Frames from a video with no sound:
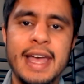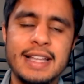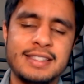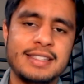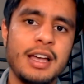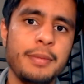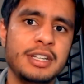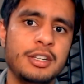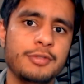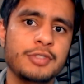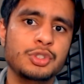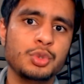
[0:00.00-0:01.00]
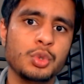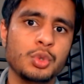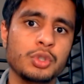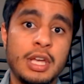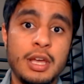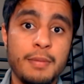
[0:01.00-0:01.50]
some individuals
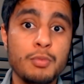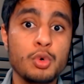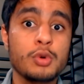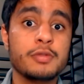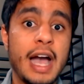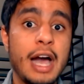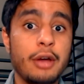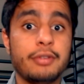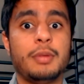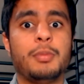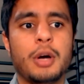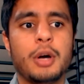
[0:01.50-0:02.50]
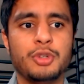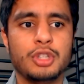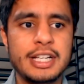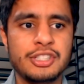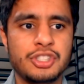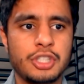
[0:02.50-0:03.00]
move out of the
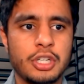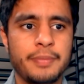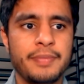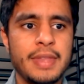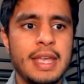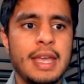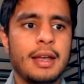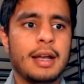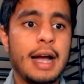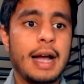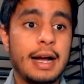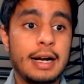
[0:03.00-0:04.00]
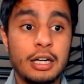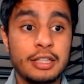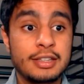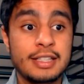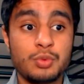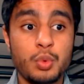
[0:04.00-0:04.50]
population.
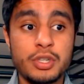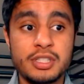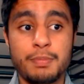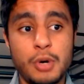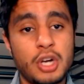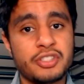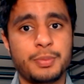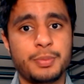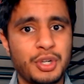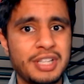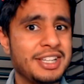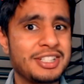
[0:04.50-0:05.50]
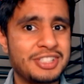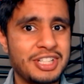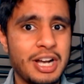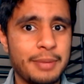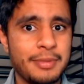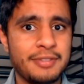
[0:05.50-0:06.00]
This wasn't possible in the
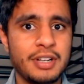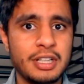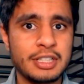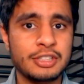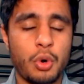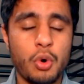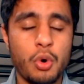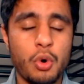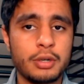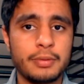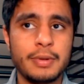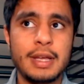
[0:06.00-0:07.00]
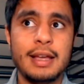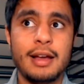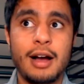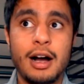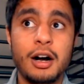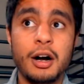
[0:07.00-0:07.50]
Ishigami Village, or
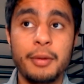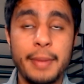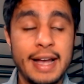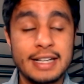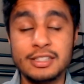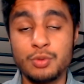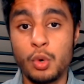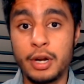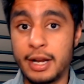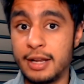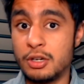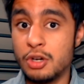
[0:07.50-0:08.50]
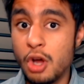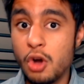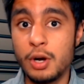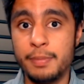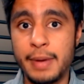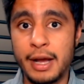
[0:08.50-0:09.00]
as what I know
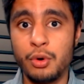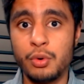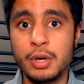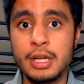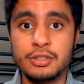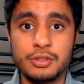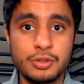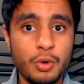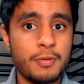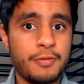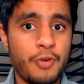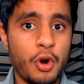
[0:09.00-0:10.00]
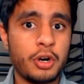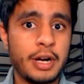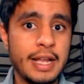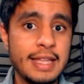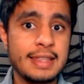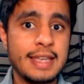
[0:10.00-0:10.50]
about so far
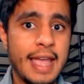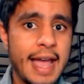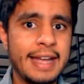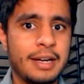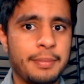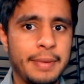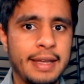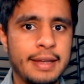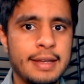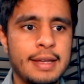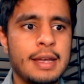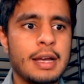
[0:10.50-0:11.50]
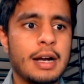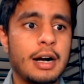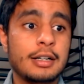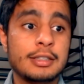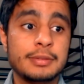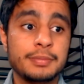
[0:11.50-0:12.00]
in the anime.
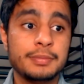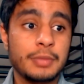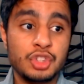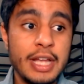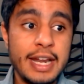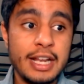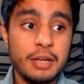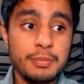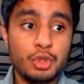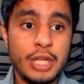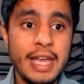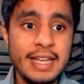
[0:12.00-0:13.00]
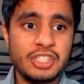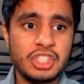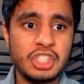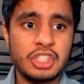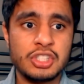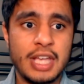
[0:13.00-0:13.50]
Genetic
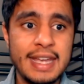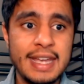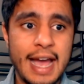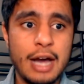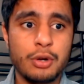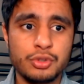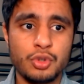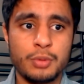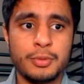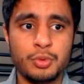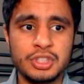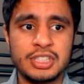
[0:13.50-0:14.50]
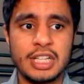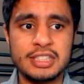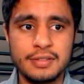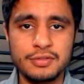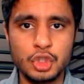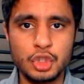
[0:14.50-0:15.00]
mutations in autosomal
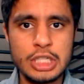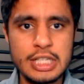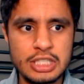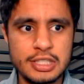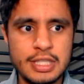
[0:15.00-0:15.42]
recessive genes